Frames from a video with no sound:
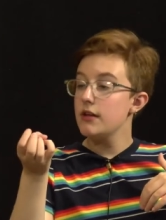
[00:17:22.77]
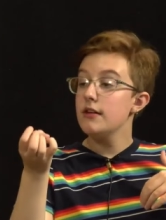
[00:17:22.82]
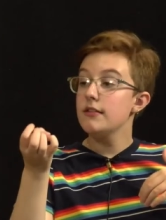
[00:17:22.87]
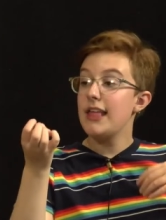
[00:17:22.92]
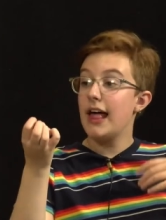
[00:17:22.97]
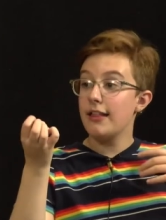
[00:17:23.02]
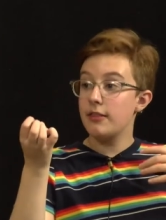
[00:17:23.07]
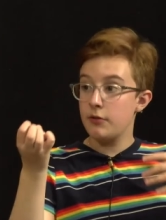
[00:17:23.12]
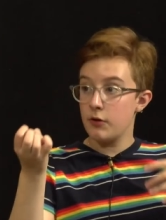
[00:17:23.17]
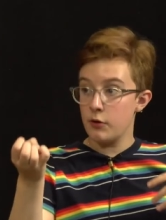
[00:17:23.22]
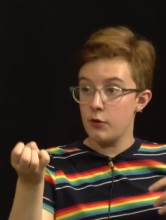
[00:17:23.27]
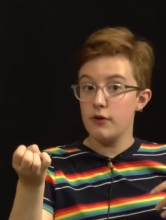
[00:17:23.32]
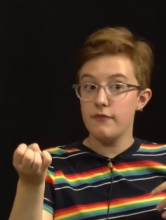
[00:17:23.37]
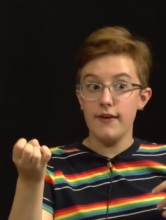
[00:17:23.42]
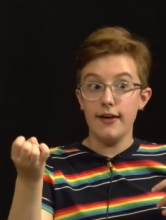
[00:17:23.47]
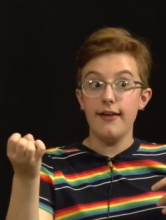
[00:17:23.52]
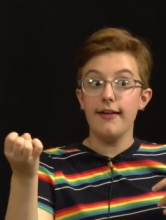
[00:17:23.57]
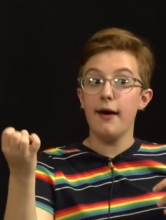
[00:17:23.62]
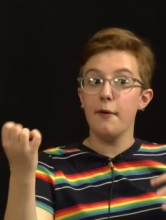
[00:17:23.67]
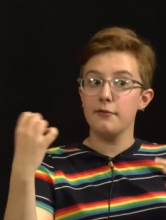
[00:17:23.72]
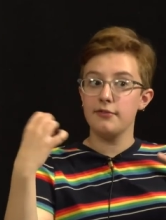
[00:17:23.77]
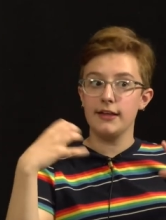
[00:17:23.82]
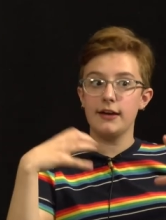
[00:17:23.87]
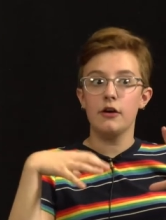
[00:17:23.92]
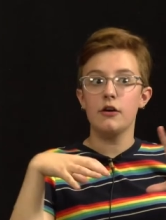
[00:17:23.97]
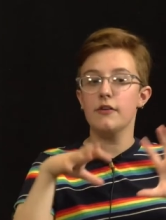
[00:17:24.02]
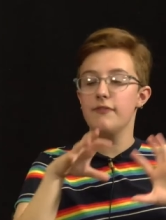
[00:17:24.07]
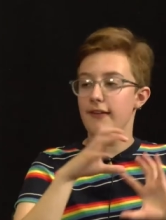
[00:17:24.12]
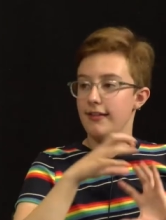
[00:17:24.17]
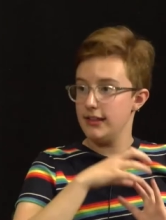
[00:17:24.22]
That's her defense. That was like
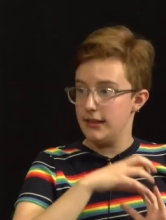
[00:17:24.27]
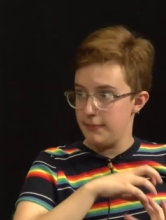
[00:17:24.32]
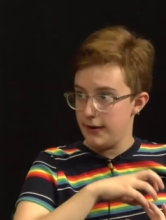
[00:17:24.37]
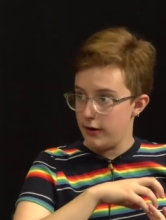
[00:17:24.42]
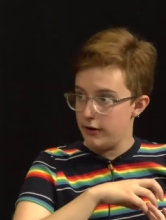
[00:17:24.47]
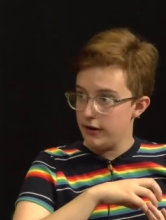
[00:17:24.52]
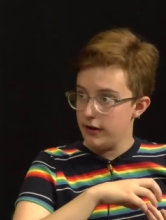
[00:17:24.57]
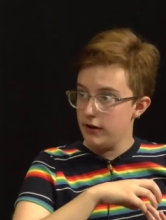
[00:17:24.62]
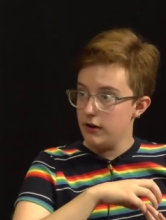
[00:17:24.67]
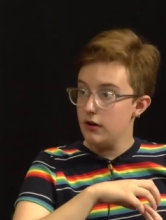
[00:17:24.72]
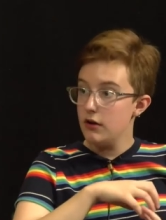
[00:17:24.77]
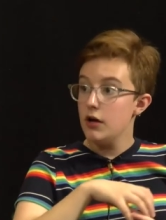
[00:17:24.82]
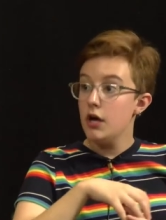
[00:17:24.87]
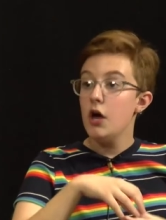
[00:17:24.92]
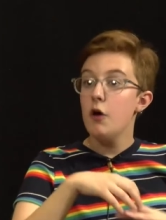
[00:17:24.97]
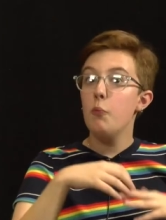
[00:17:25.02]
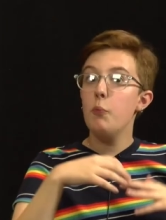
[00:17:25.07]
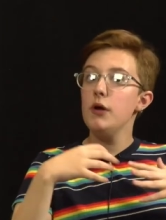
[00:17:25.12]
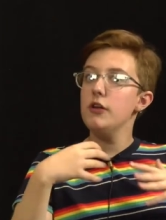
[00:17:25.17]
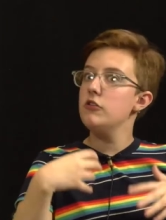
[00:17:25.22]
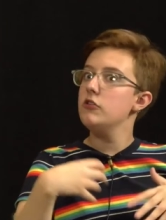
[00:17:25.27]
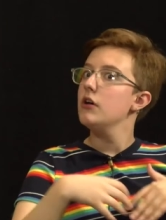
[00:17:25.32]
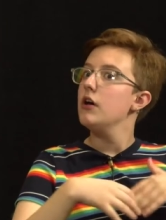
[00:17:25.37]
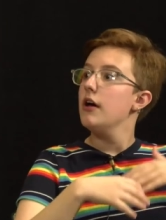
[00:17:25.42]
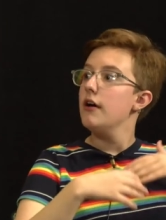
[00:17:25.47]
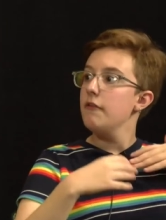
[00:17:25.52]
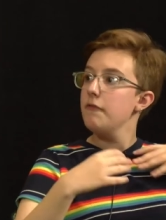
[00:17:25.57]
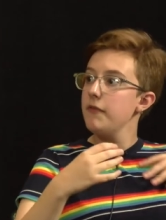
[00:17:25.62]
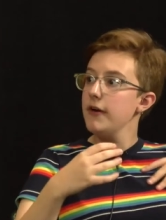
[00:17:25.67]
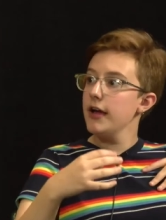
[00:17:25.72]
her defense about it, which
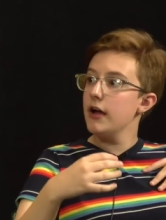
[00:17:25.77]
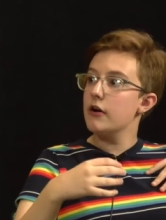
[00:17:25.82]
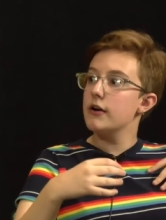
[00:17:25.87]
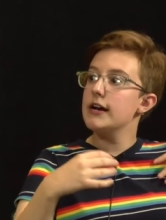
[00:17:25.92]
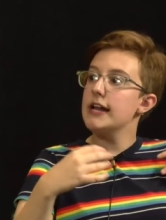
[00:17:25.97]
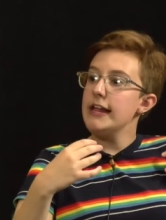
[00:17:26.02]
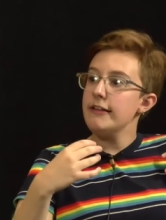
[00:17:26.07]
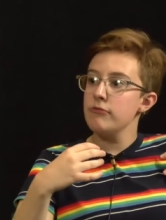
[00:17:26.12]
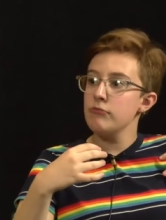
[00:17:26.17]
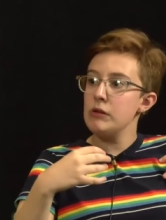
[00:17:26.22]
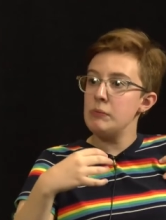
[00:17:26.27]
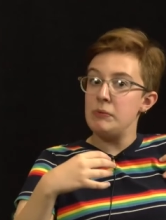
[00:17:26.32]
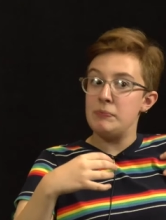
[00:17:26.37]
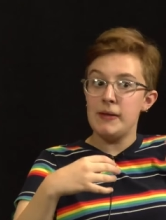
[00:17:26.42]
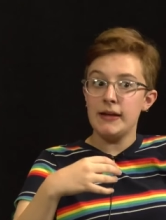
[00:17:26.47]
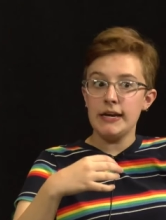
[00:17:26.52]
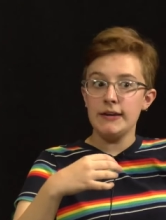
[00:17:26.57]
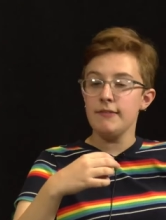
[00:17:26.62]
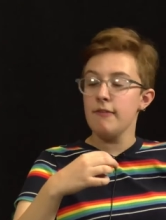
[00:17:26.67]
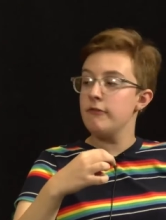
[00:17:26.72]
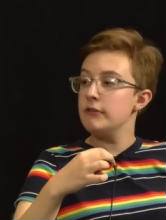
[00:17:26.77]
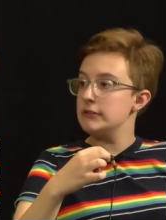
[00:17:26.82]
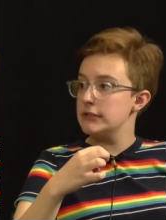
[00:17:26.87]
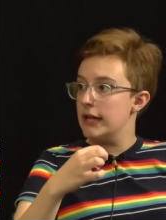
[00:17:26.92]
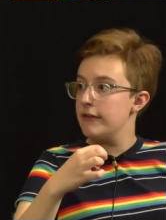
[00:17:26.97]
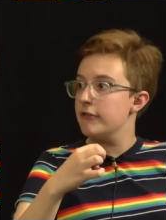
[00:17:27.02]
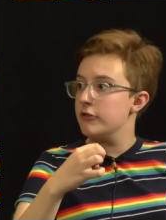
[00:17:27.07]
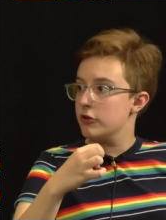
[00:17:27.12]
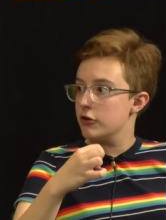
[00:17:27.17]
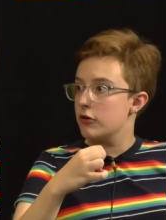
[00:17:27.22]
fair. It's in the perspective of an
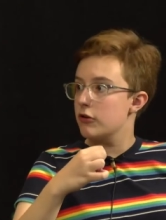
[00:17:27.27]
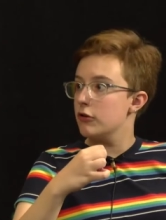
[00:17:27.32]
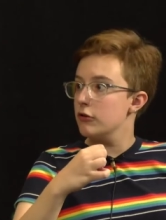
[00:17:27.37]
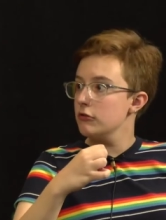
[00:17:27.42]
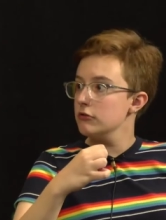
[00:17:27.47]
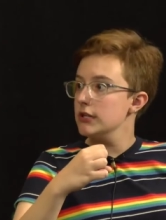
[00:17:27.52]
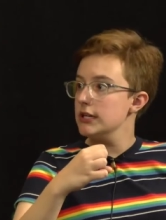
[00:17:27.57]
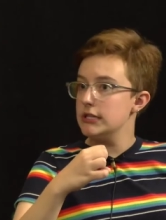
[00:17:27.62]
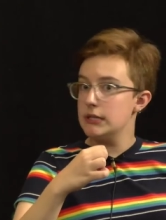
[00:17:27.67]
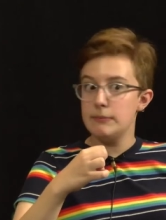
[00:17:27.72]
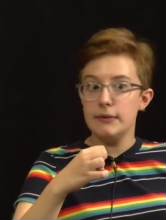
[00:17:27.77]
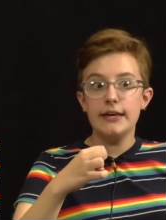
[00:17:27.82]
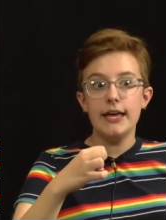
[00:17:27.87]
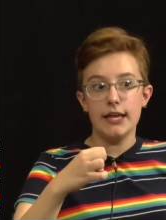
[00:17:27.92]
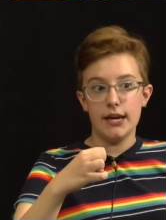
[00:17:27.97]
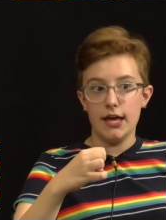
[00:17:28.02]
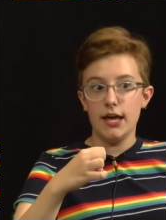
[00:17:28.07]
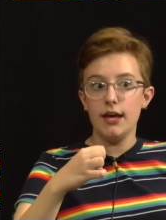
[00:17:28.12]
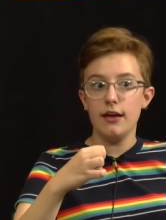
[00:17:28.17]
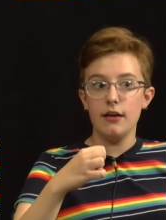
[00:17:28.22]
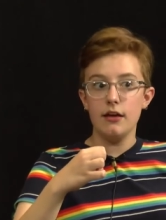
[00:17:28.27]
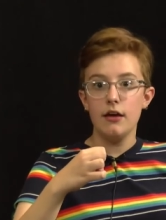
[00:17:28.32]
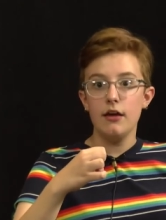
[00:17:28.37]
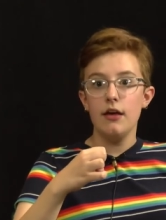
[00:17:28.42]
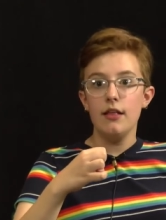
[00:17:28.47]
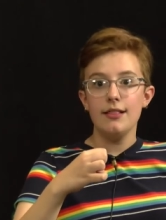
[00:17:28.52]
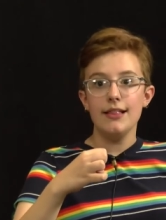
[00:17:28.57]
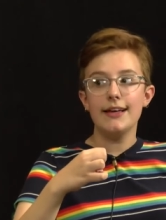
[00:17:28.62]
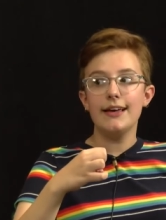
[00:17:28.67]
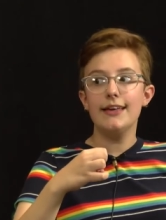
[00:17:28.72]
eleven-year-old in the beginning.
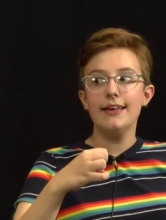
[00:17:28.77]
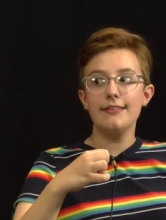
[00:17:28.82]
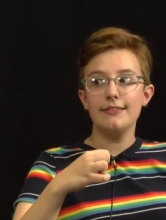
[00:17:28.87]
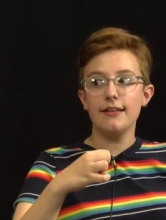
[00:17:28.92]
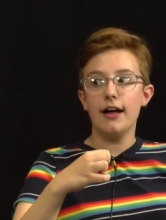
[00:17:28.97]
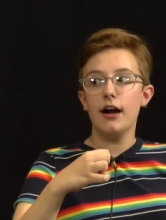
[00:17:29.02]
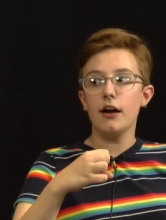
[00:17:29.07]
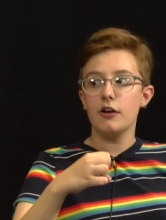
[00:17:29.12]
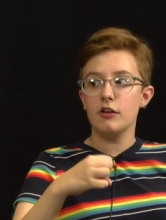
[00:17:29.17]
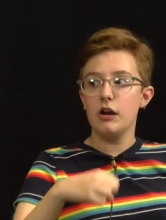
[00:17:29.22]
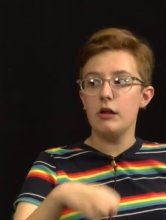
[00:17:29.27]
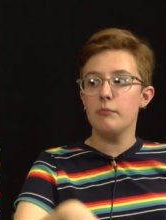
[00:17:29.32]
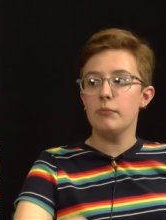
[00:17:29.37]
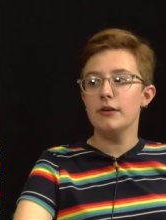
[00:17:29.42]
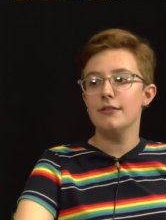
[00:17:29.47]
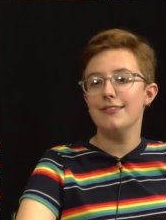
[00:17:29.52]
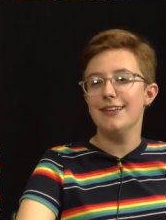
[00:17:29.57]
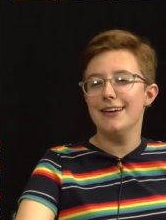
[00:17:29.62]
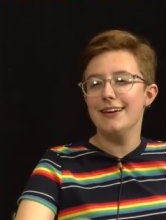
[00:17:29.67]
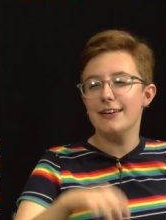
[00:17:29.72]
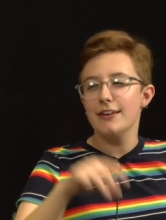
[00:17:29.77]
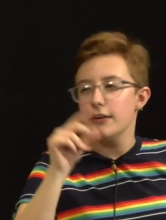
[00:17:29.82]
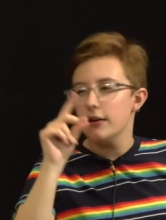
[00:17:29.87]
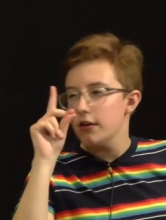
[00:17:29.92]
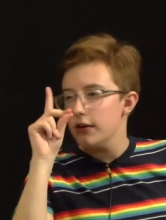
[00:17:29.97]
Like he's not gonna be like,